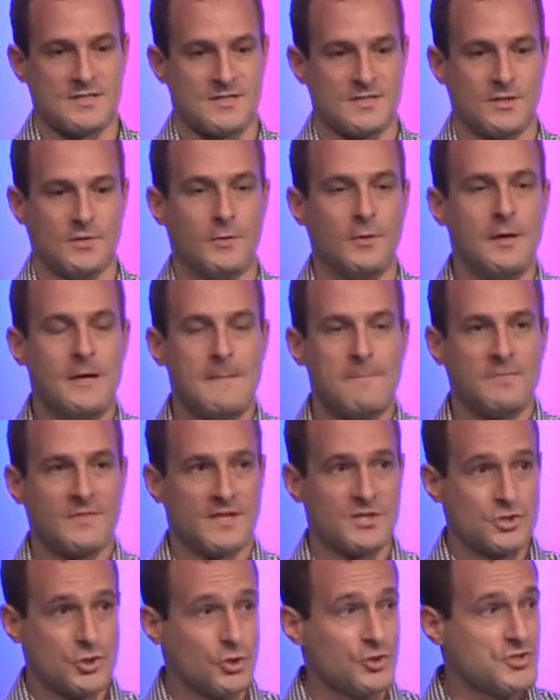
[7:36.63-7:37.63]
So the
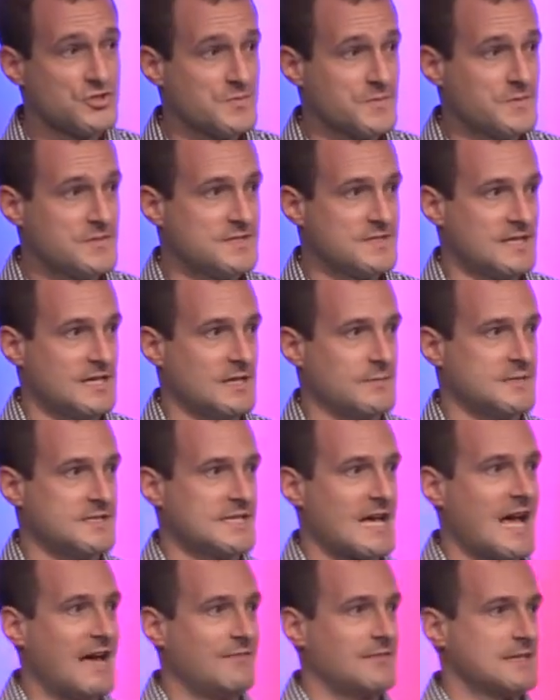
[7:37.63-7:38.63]
Children's Museum is
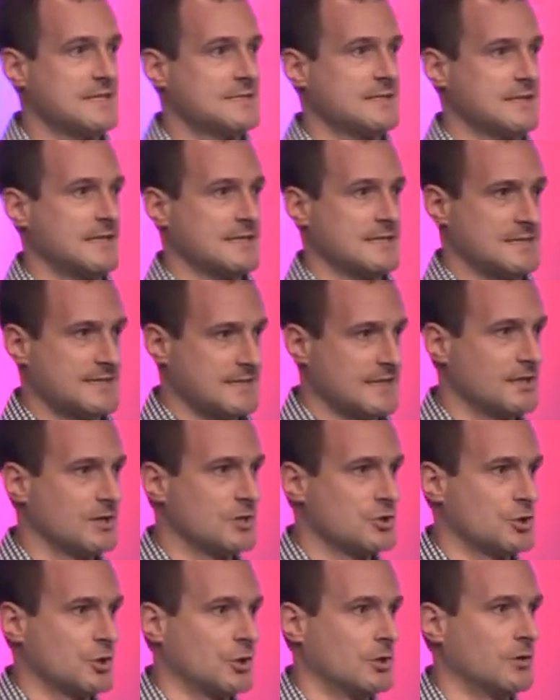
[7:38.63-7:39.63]
obviously a
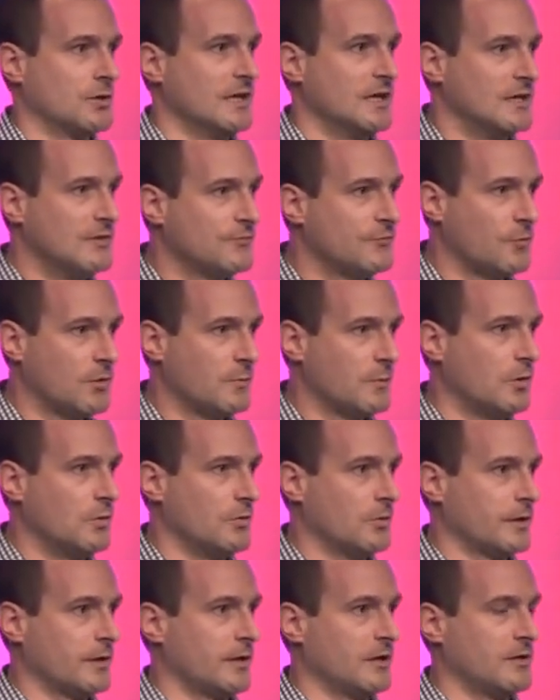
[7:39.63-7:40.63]
signature informal
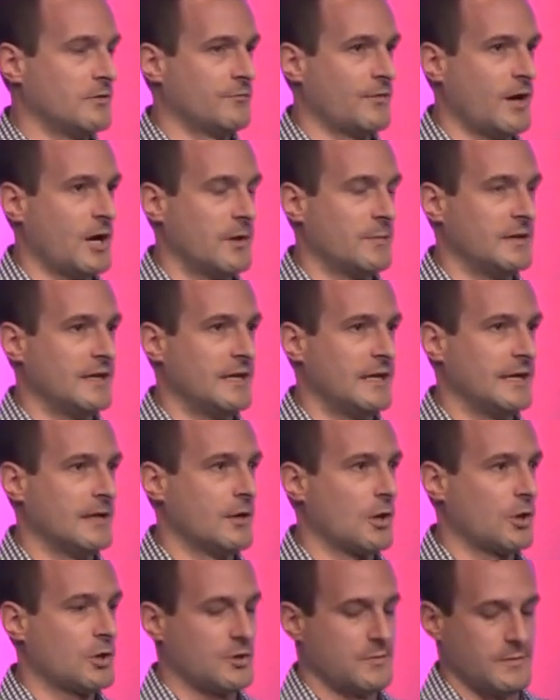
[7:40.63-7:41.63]
learning environment in
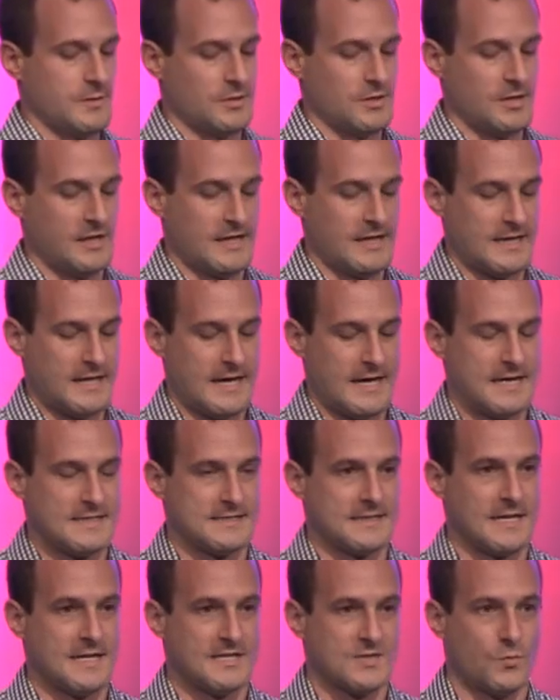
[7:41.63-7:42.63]
our community as,
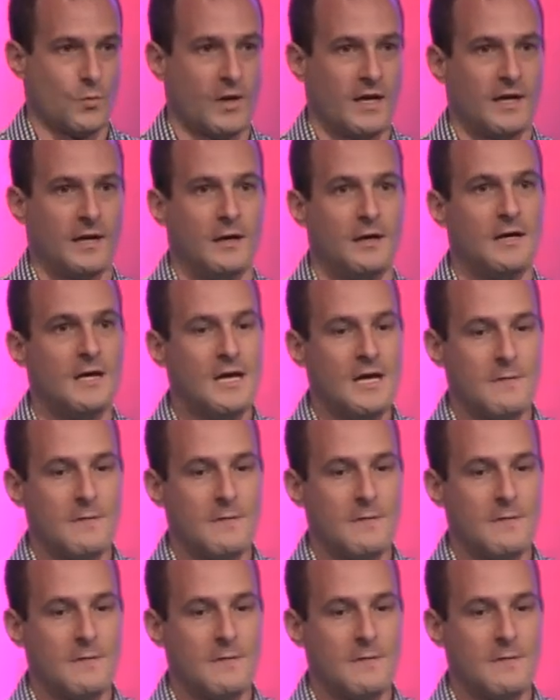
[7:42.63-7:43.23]
as well.